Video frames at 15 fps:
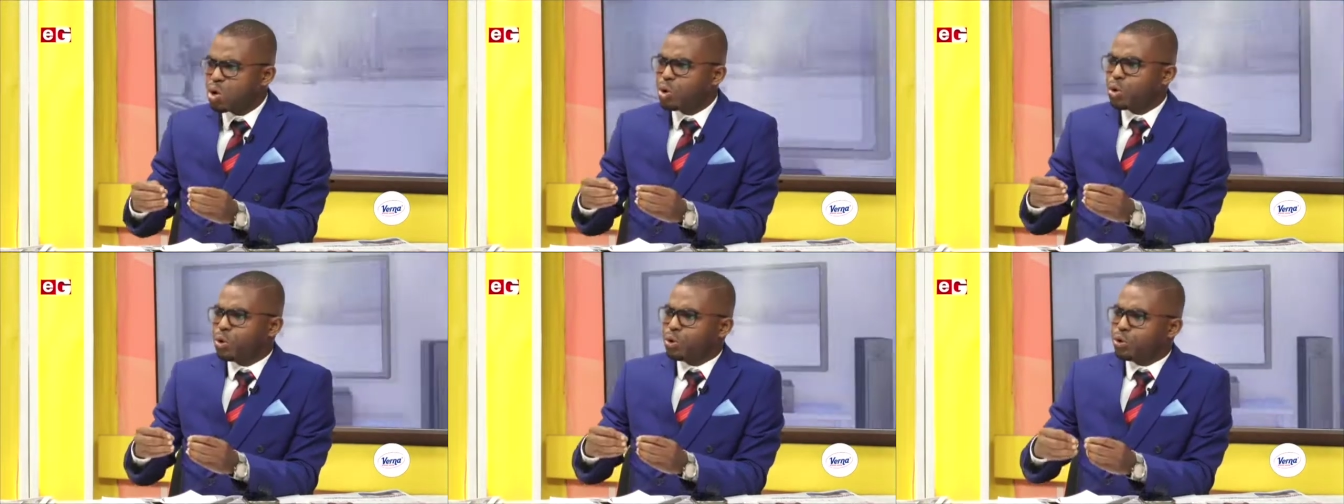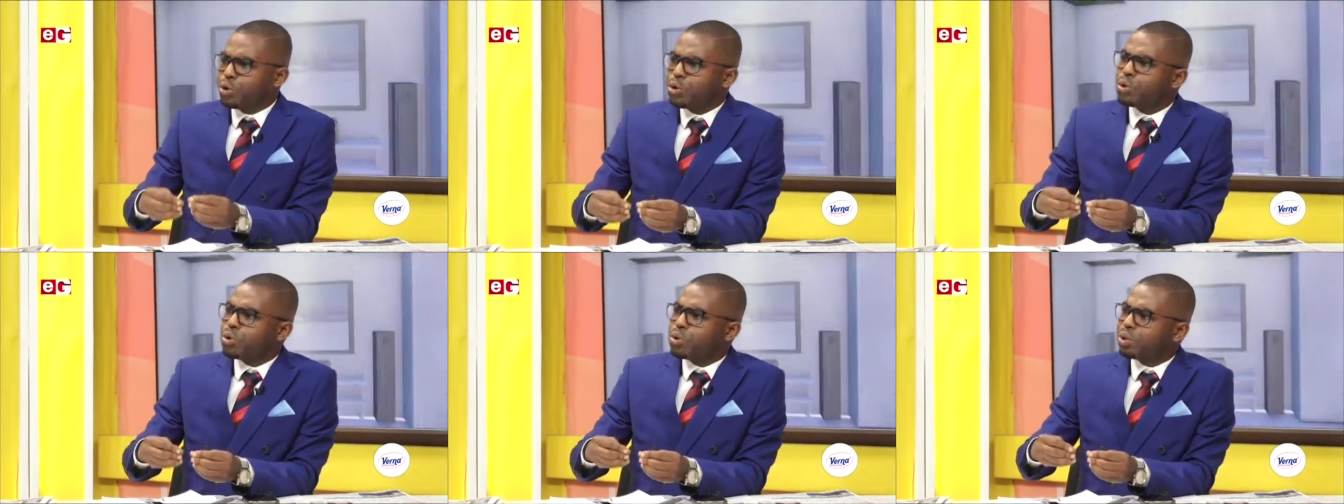you
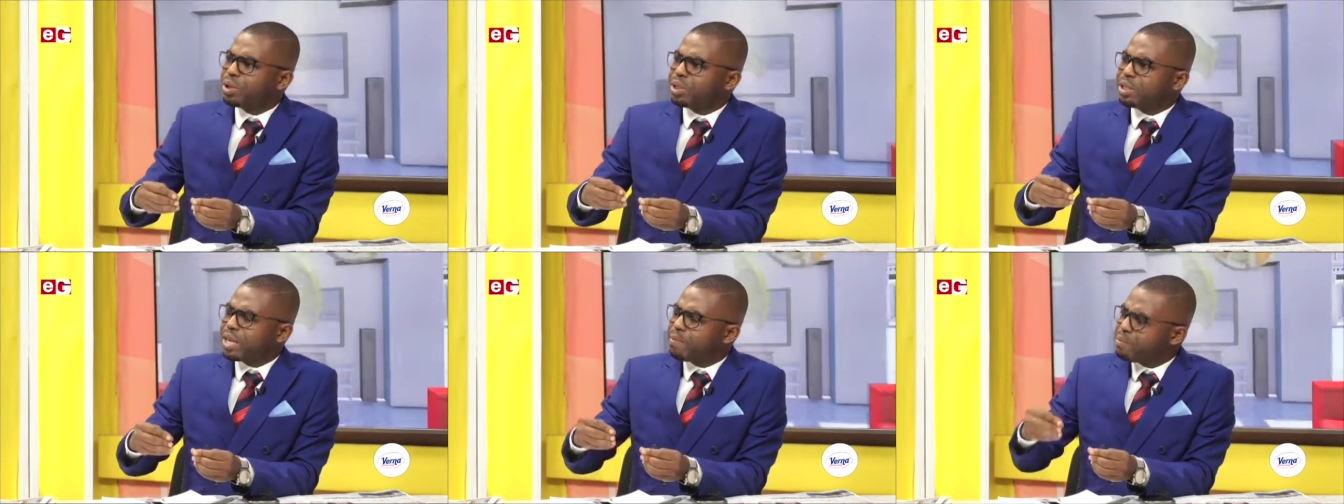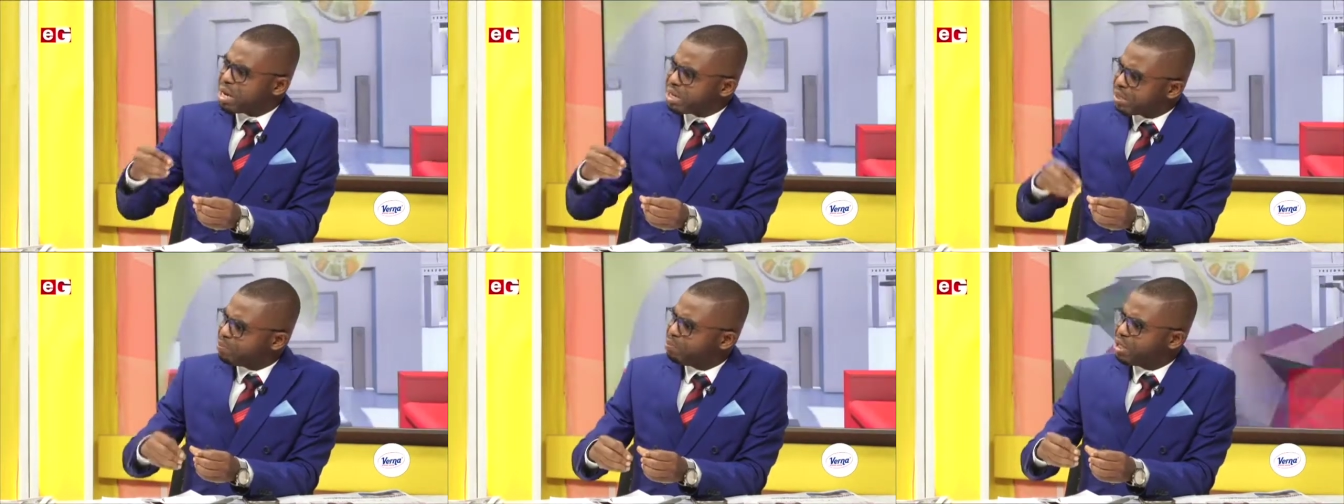know, there
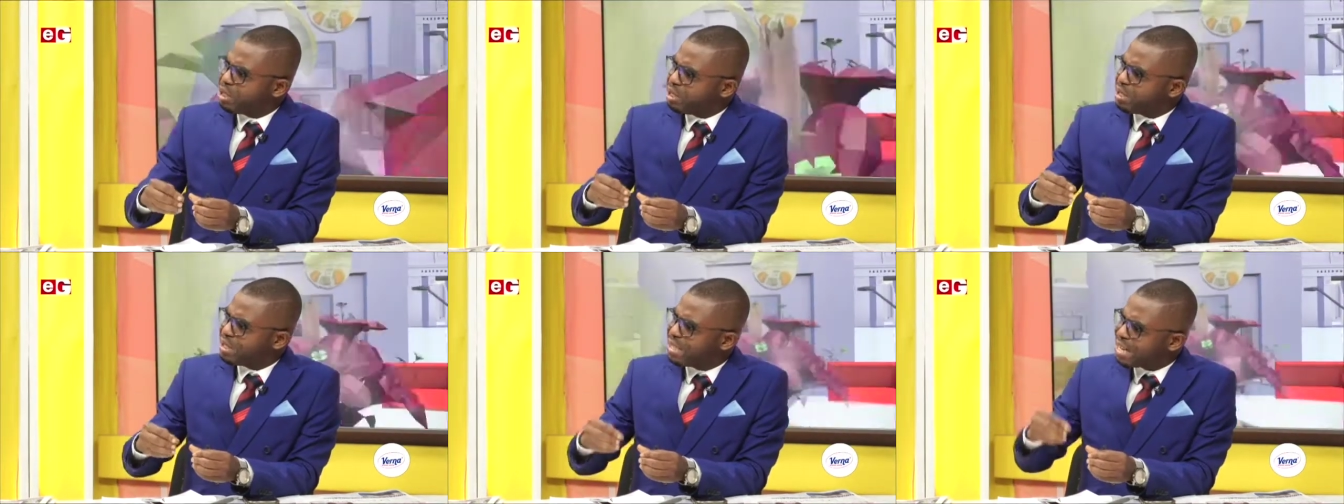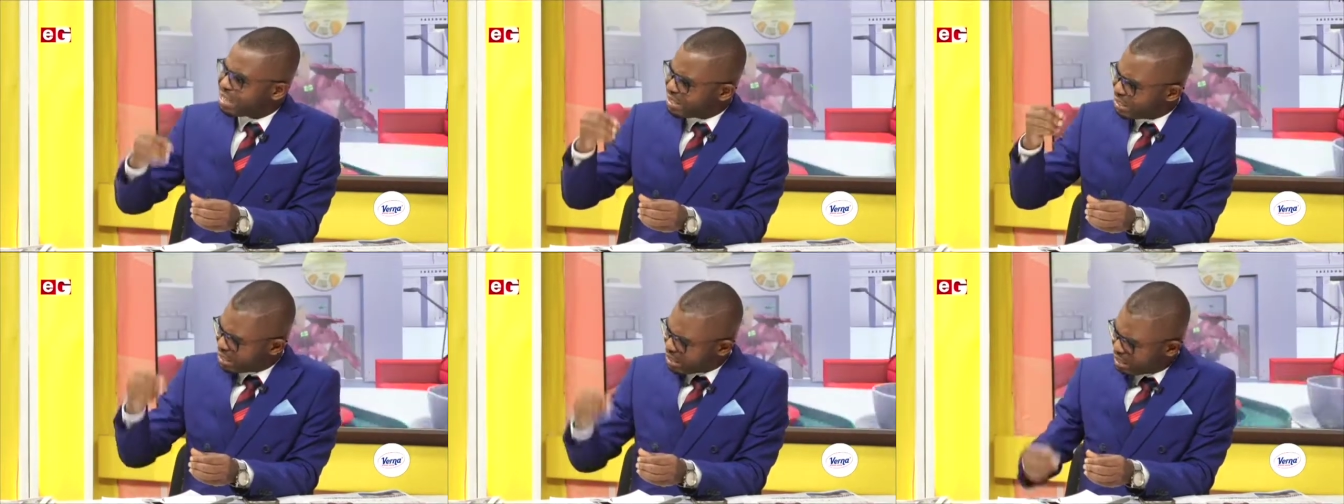must be that
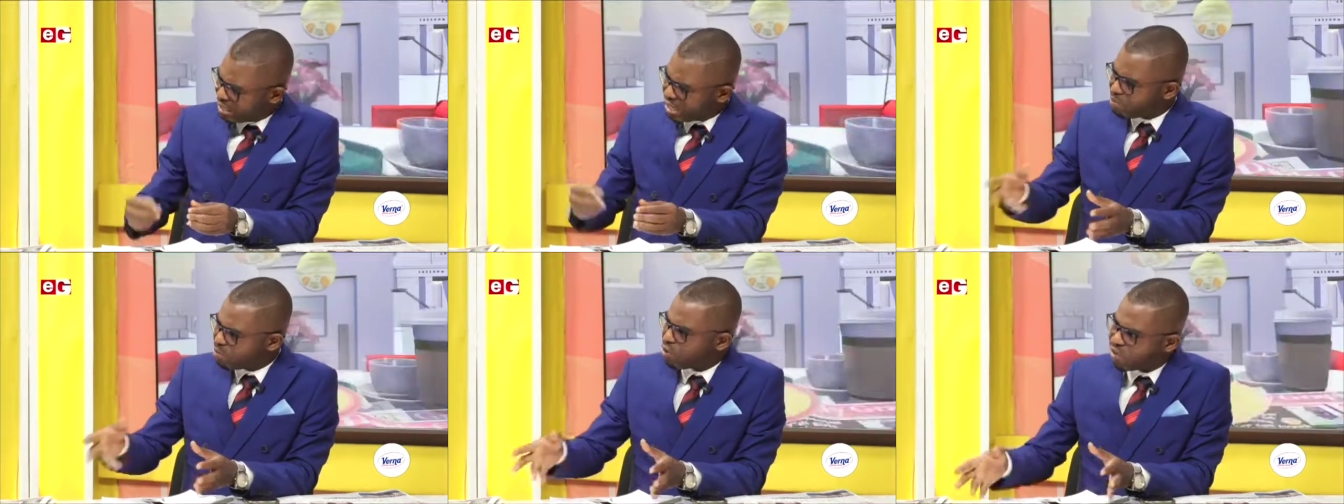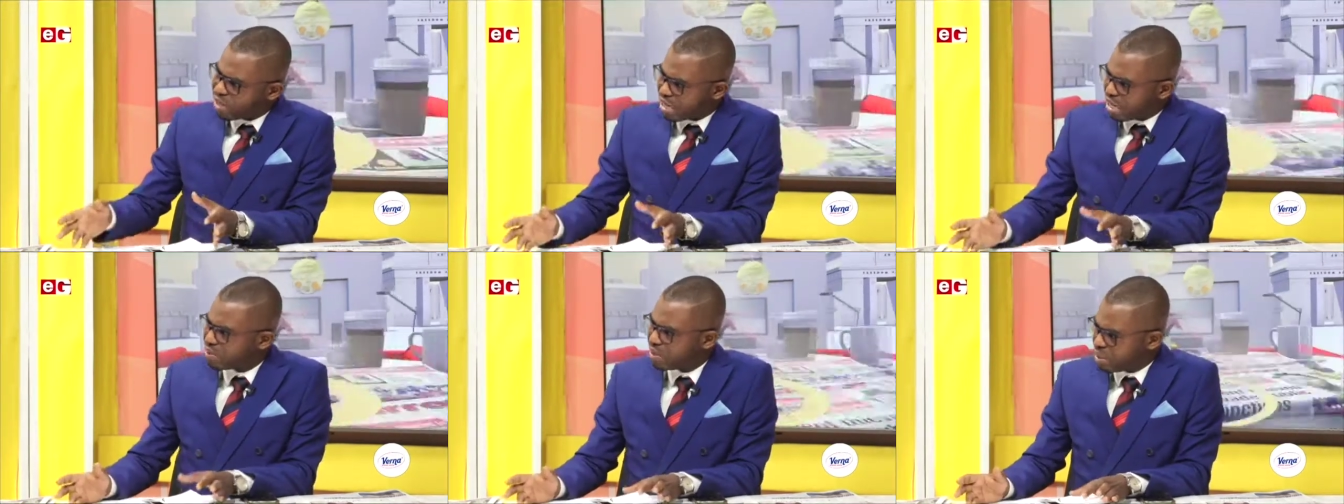system of
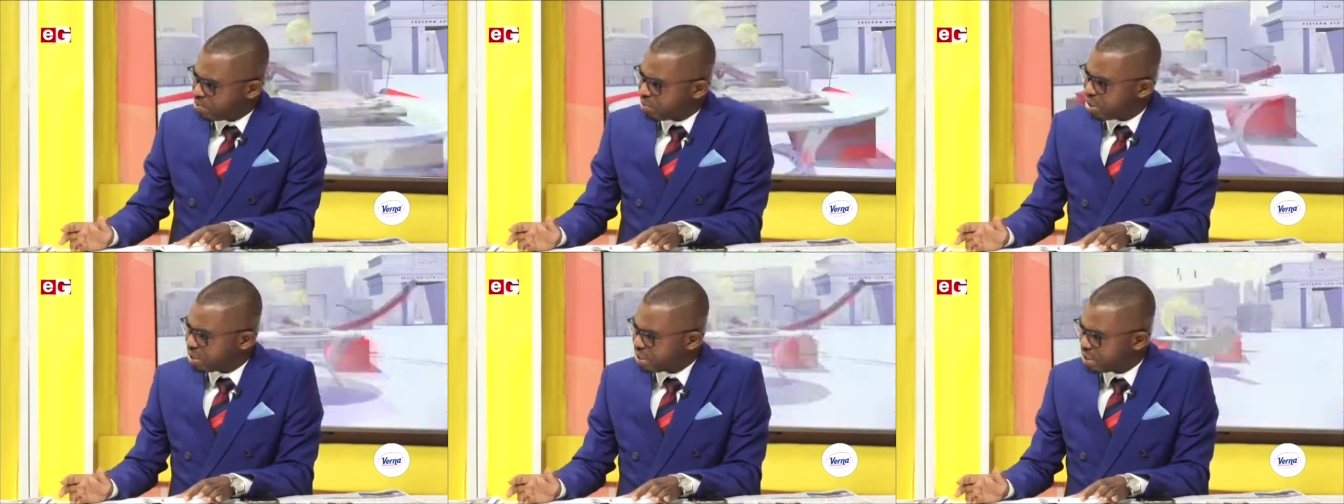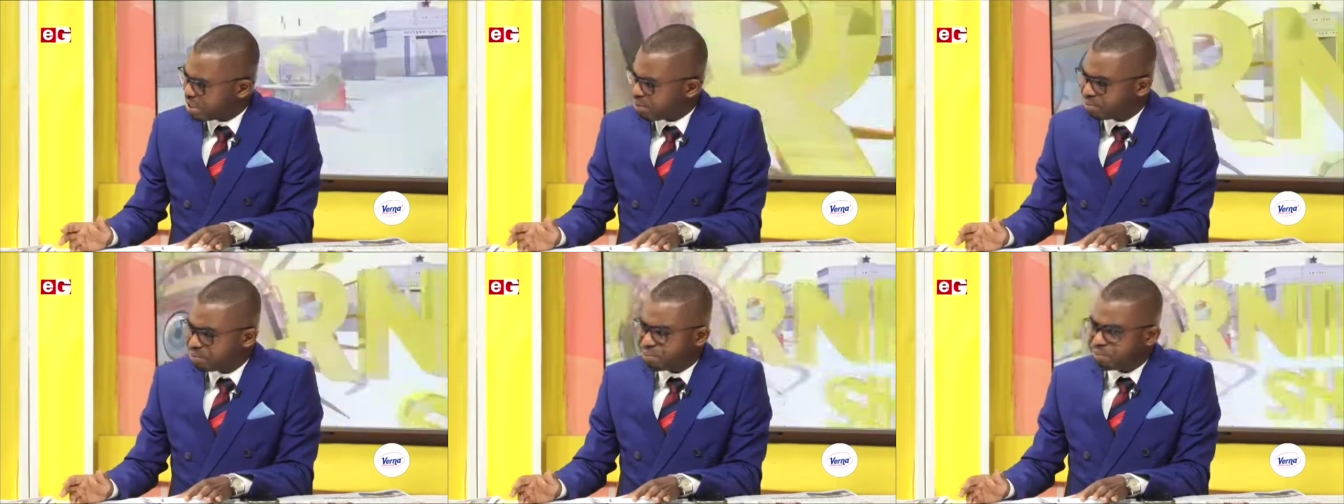accountability.
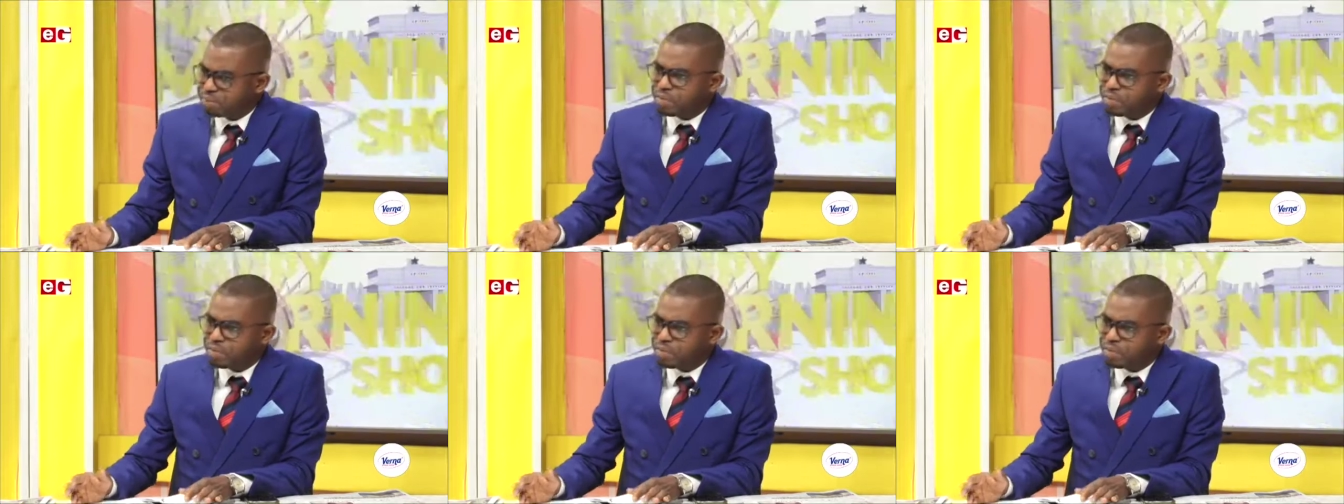Mm.